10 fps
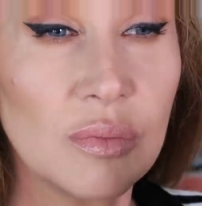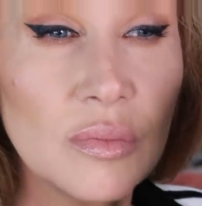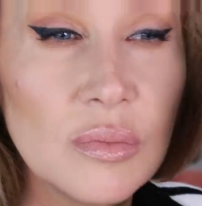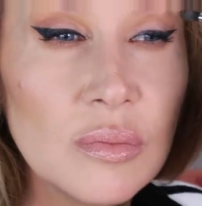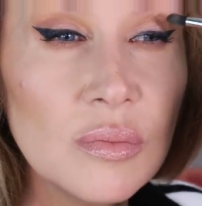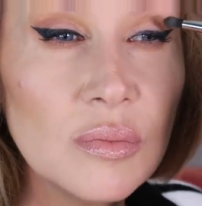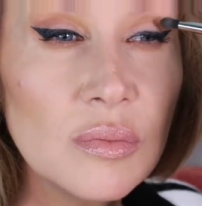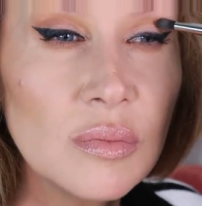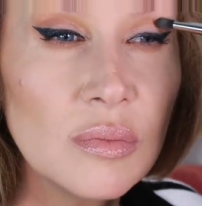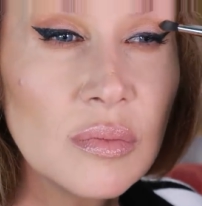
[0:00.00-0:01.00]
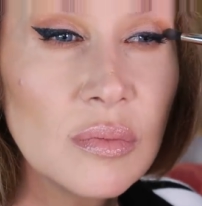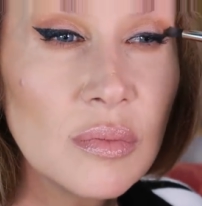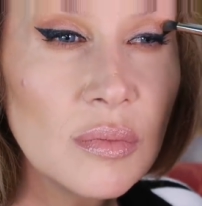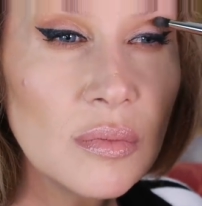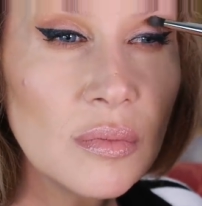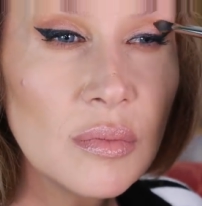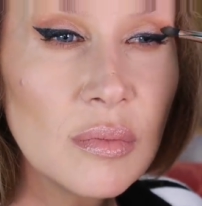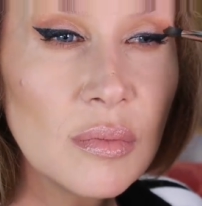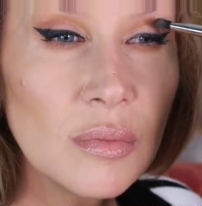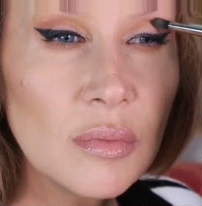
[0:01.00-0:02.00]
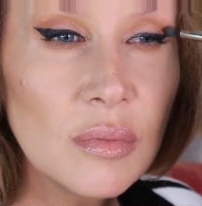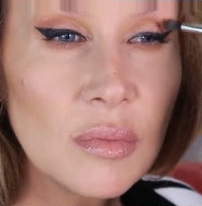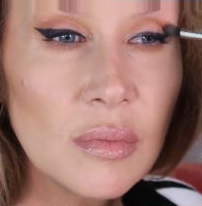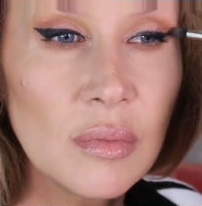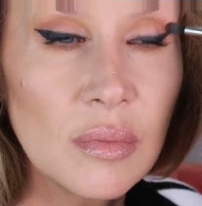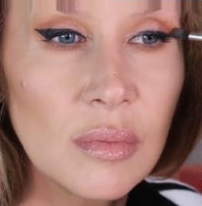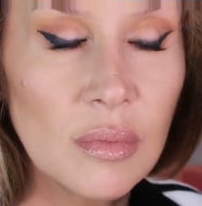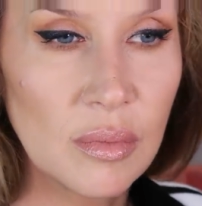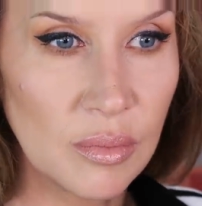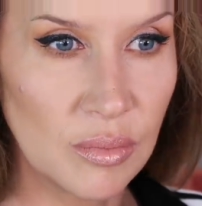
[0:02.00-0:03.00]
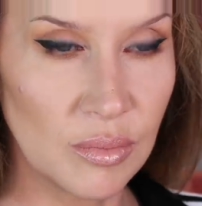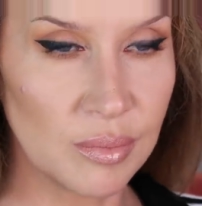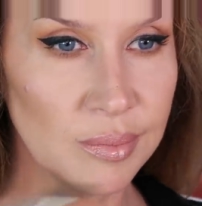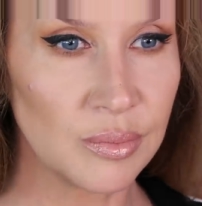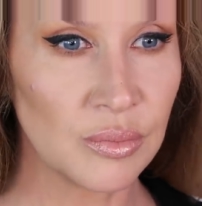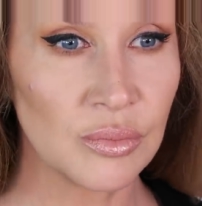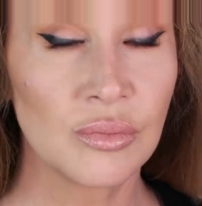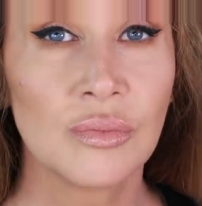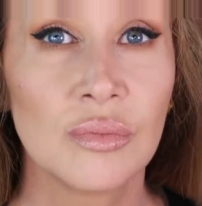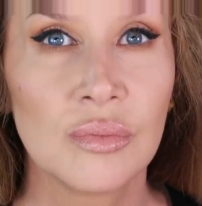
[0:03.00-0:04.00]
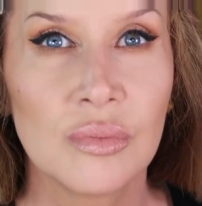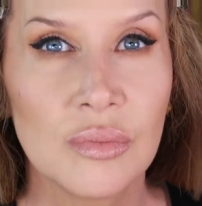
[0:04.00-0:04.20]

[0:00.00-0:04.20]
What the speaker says: Nothing is said.